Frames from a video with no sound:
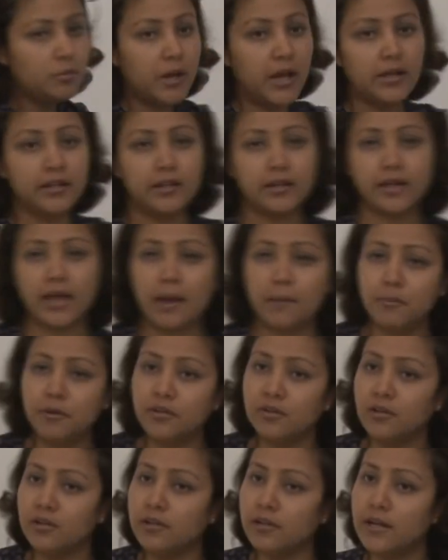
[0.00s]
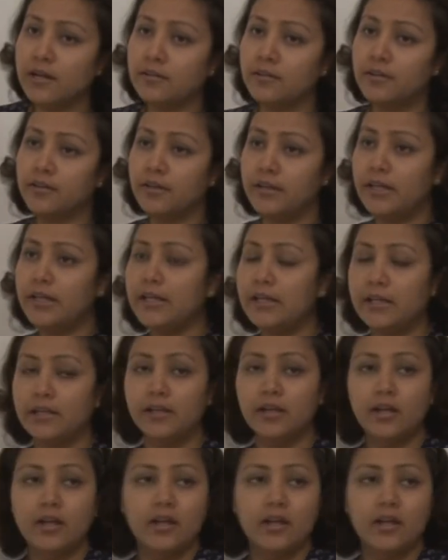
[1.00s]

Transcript: by the capital letter E